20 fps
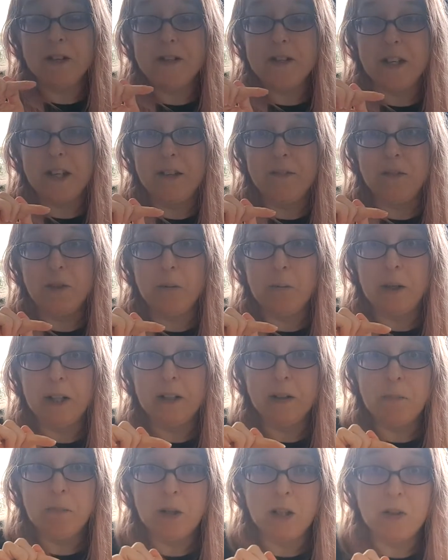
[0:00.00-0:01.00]
saved on my
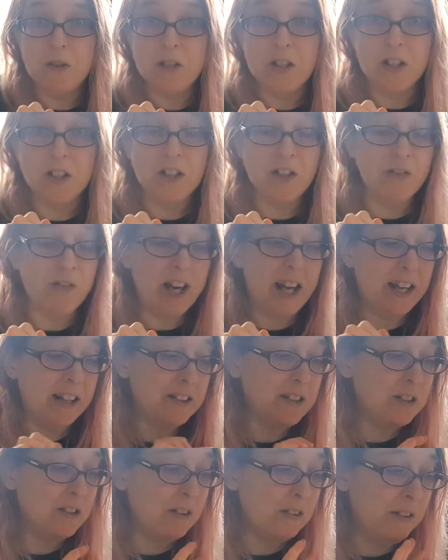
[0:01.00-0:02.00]
computer are
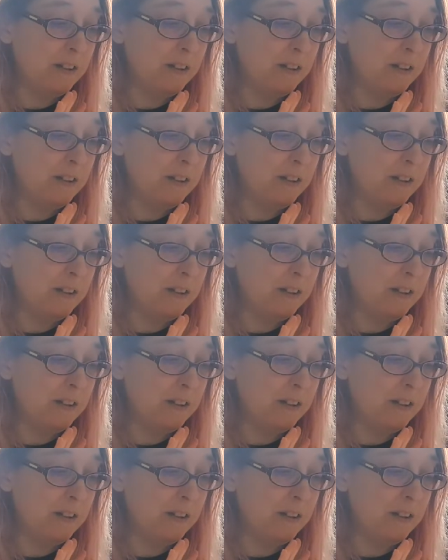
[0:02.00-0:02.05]
correct,